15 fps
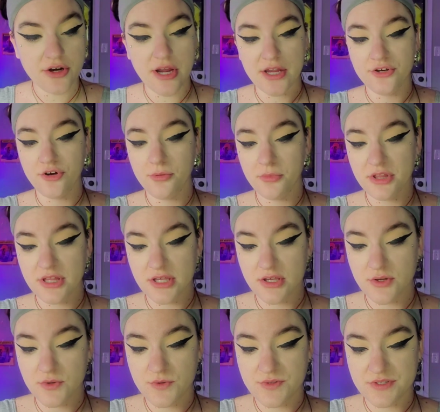I normally
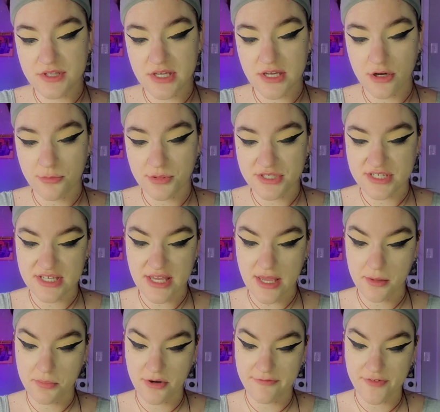use the Urban
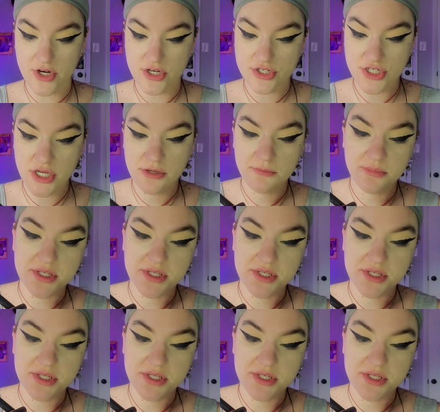Decay Perversion,